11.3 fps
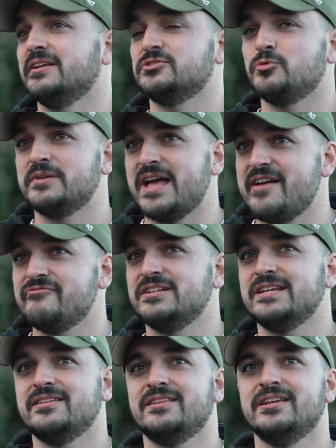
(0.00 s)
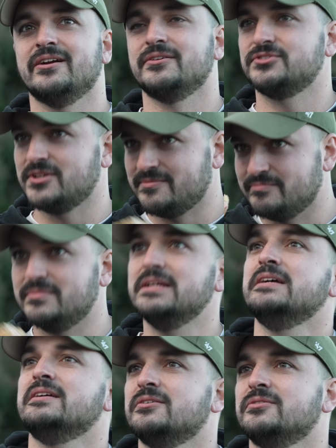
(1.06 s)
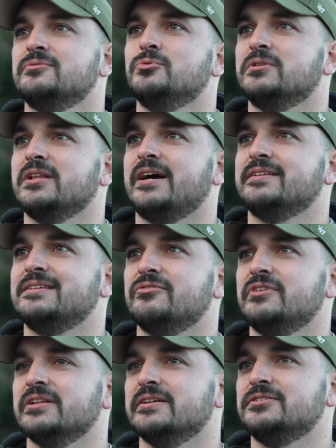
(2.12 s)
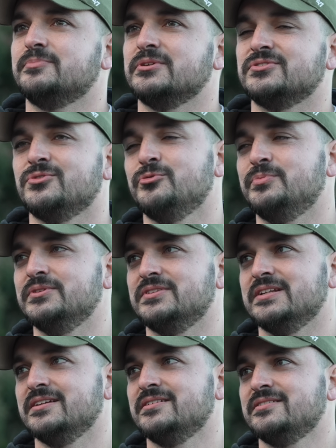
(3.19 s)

it's open every day of the year. Some old lad in the village, but it's not open today.